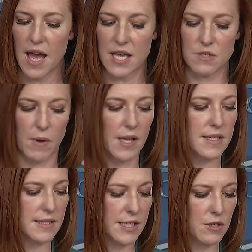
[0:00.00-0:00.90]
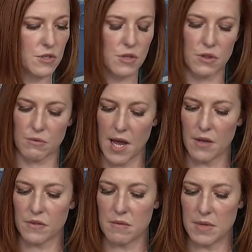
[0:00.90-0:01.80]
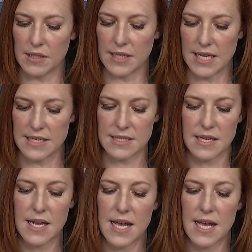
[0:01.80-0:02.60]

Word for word: as well as leaders throughout the Middle East.